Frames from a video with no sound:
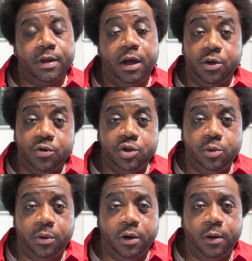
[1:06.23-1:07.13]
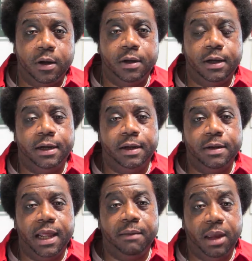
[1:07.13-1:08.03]
a YouTuber
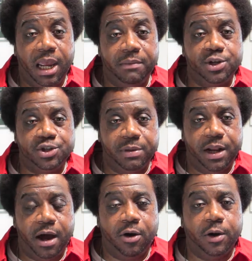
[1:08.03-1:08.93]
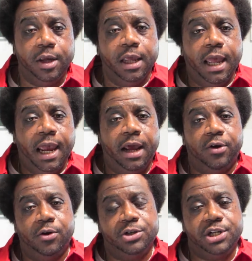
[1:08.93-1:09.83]
named Amy Schmidauer, and
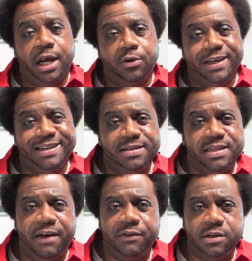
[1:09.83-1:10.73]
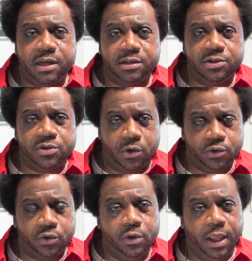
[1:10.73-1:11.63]
her channel is Savvy Sexy
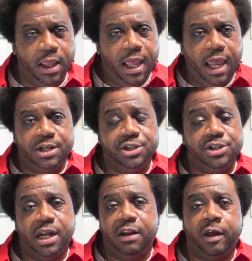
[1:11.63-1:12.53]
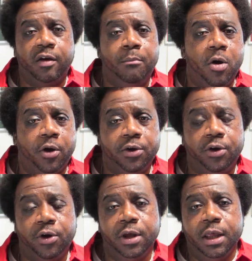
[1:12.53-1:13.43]
Social, and she's kind of like a
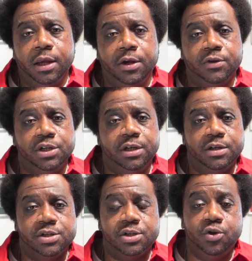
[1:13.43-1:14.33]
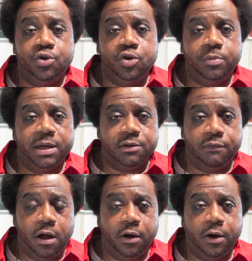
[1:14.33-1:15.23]
marketer. She does YouTube as a
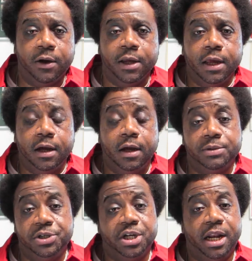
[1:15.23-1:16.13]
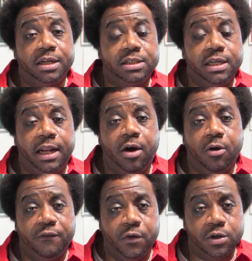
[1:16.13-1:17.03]
vlogger. She kind of set out
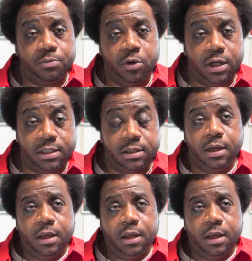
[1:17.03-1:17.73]
her first book as,